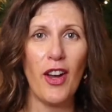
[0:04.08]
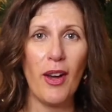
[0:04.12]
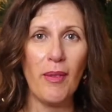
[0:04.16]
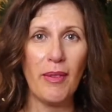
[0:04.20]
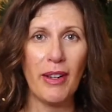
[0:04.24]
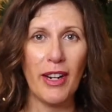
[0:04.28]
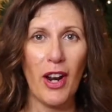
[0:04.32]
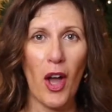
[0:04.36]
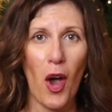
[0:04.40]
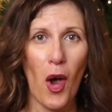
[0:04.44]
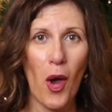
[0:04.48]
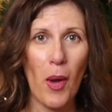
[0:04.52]
I'm
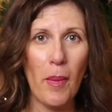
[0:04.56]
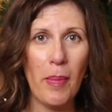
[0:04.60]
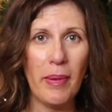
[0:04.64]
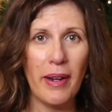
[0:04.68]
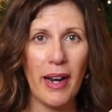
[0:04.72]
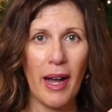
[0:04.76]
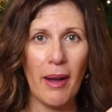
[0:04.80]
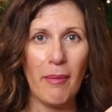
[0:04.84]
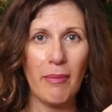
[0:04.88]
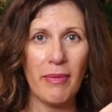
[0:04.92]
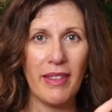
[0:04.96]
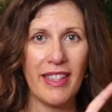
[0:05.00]
going to open
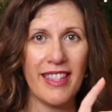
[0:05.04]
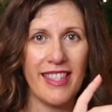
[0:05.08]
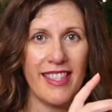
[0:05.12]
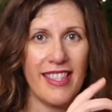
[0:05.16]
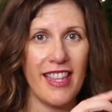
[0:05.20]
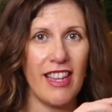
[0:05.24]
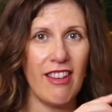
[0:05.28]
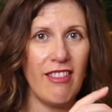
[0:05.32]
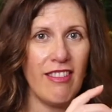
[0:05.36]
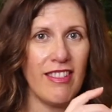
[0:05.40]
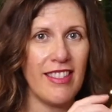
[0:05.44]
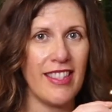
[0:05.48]
up this
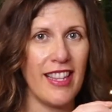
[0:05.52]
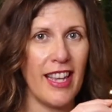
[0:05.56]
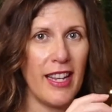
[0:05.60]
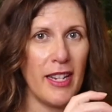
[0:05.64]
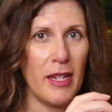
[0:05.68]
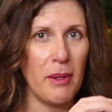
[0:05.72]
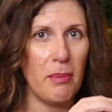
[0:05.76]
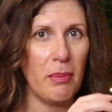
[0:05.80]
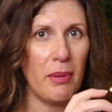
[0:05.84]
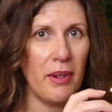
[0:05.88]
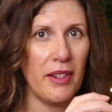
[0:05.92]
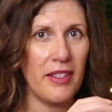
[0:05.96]
Secret
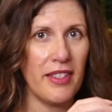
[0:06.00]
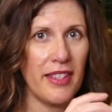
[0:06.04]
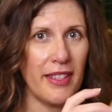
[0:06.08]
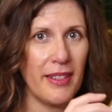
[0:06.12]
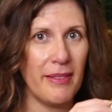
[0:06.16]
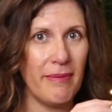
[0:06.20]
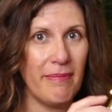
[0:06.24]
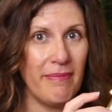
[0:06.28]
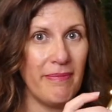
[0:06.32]
Santa present.